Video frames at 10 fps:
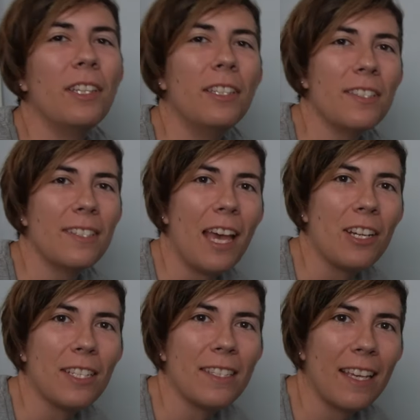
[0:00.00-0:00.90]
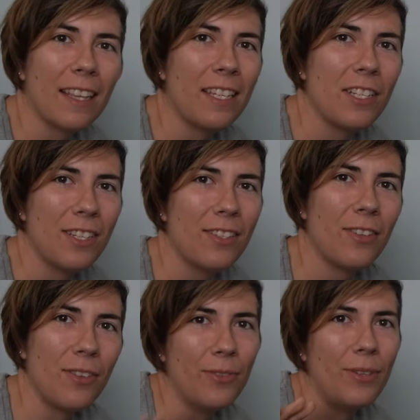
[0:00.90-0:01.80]
little sessions like this just
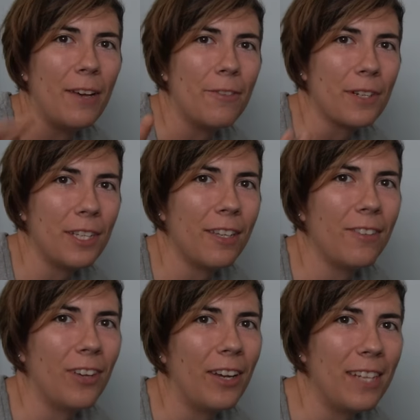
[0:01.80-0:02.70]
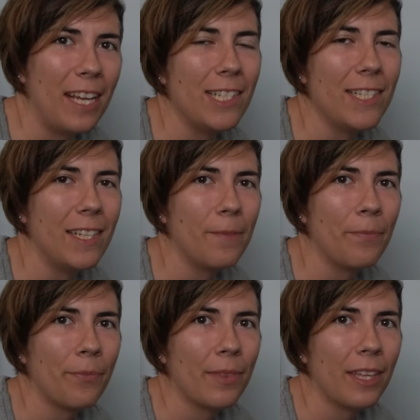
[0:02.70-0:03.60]
so we have a really good foundation.
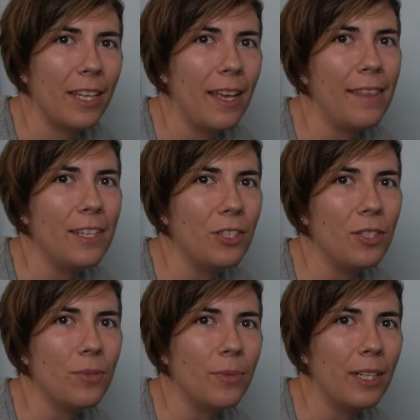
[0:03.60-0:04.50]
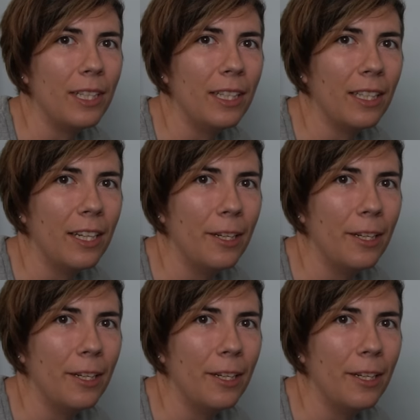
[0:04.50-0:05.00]
And then she's willing,